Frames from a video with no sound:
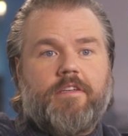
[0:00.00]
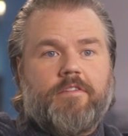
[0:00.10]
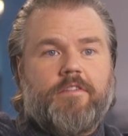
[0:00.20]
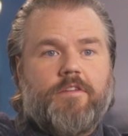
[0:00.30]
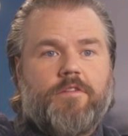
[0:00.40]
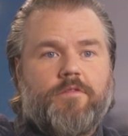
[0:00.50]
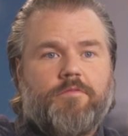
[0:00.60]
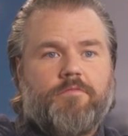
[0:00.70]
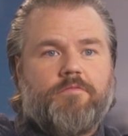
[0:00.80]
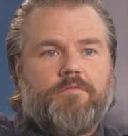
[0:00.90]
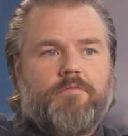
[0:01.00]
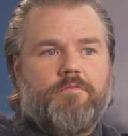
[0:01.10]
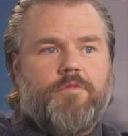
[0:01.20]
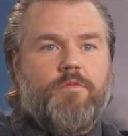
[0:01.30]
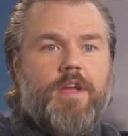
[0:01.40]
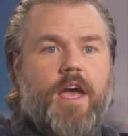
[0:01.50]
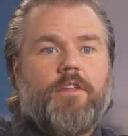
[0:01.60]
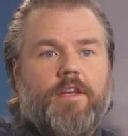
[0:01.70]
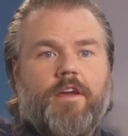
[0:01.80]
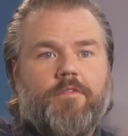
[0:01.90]
is the the
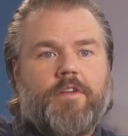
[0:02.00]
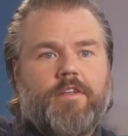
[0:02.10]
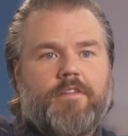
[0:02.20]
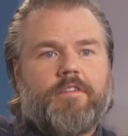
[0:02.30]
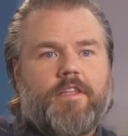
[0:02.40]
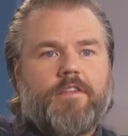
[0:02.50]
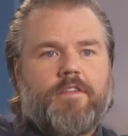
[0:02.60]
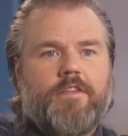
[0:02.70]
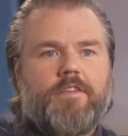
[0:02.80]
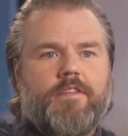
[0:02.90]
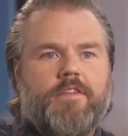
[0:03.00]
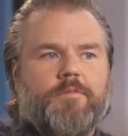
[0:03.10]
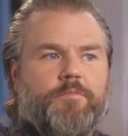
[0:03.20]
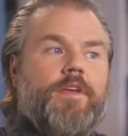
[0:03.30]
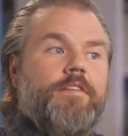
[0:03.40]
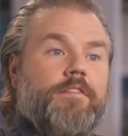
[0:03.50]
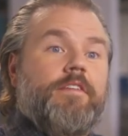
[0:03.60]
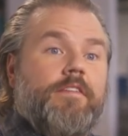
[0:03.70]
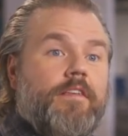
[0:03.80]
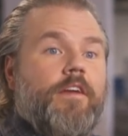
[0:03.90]
reality of it is that th- this place
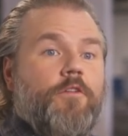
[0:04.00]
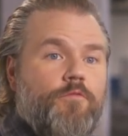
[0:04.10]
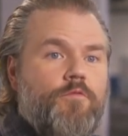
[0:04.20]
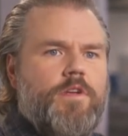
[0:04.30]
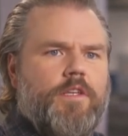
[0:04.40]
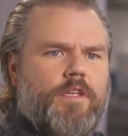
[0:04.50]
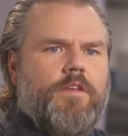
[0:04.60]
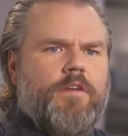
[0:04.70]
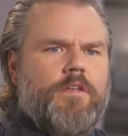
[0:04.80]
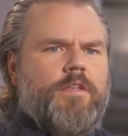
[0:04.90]
is like a really